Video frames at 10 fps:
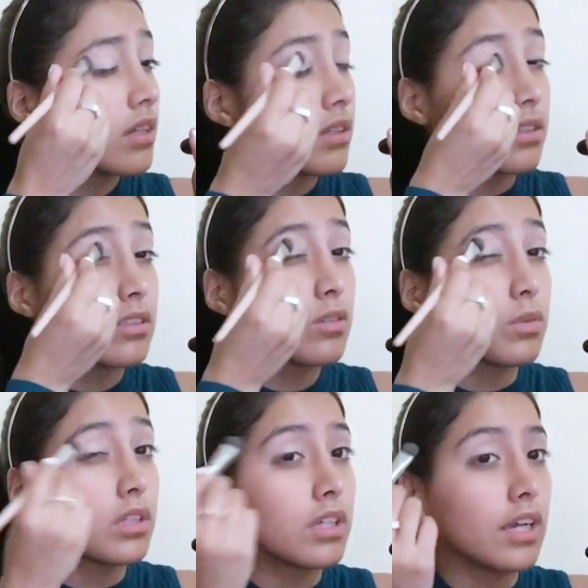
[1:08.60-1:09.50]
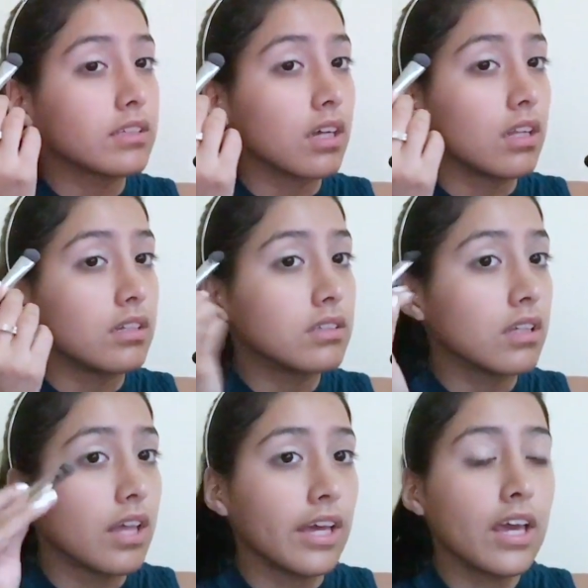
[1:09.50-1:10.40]
This is a really nice color
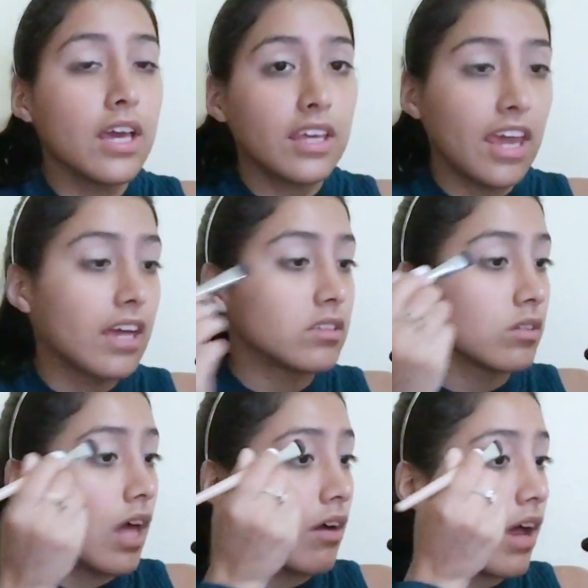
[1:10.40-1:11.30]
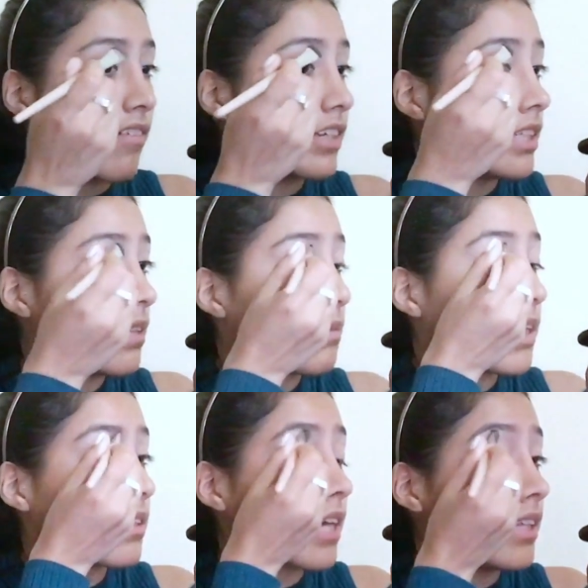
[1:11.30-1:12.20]
to cancel out everything
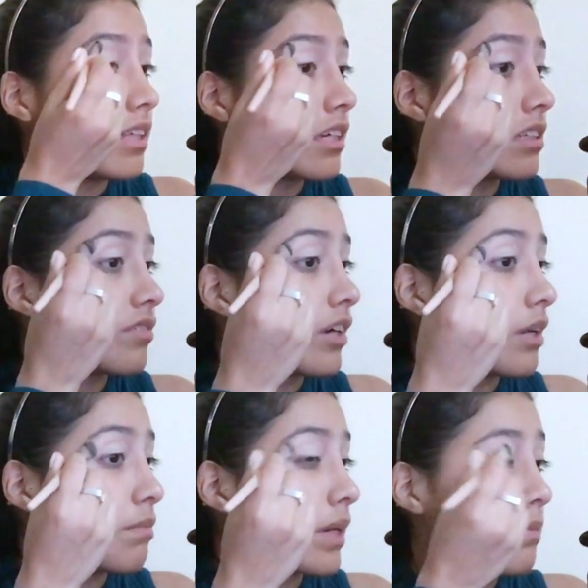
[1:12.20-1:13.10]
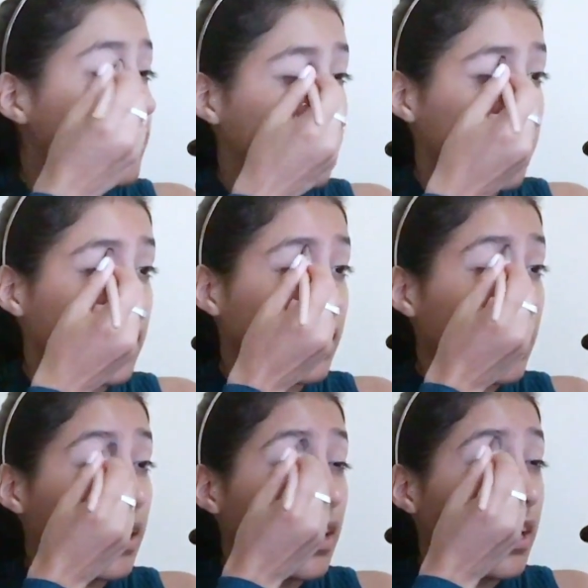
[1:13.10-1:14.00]
because I think it's very pigmented
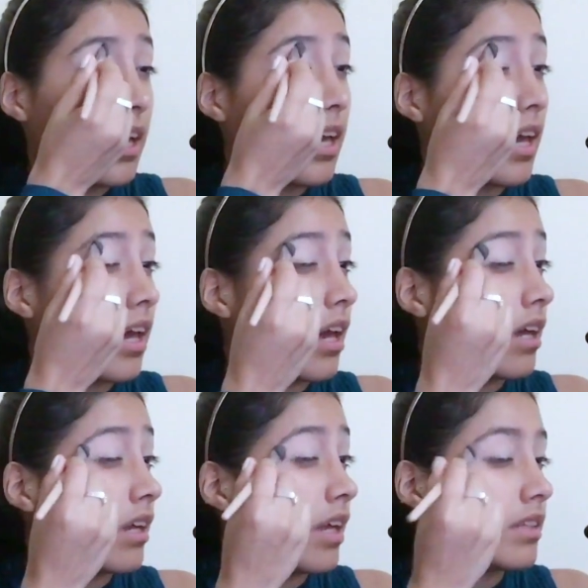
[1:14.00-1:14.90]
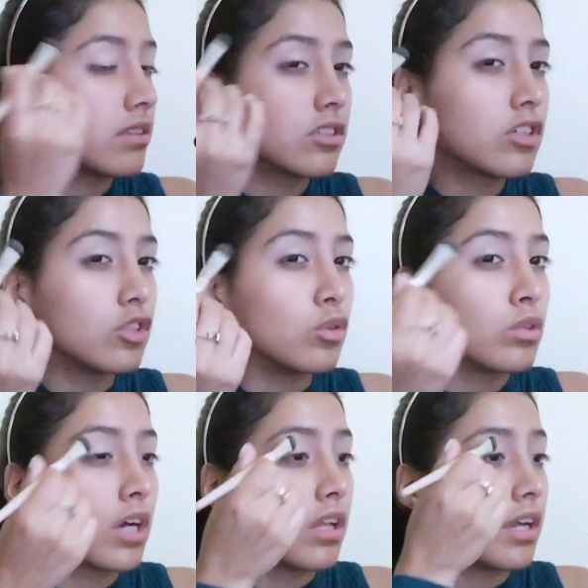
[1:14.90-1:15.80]
and it's such a nude
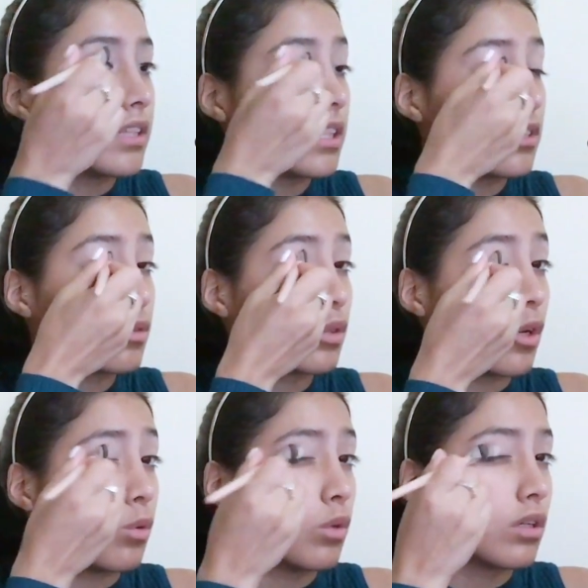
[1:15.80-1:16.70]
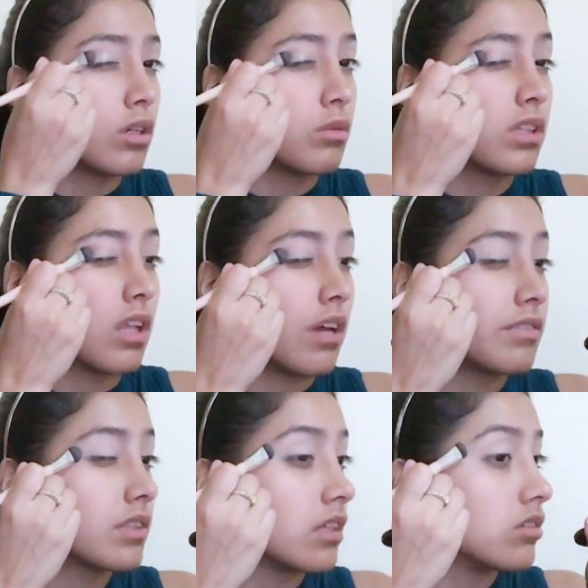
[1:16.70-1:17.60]
color. I think this would go good with a lot of
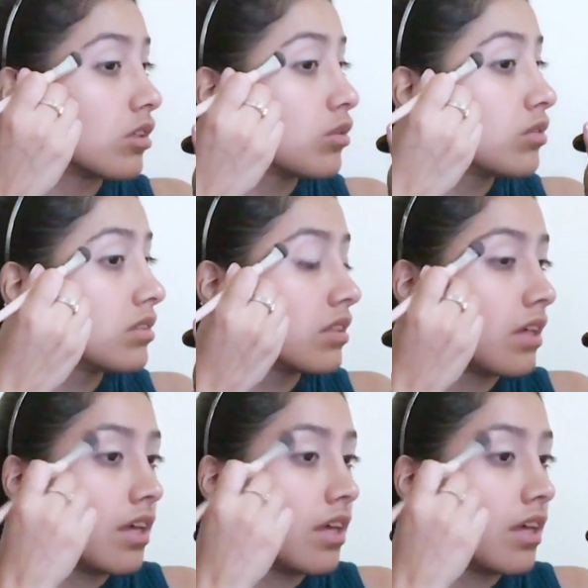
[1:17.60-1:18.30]
skin tones.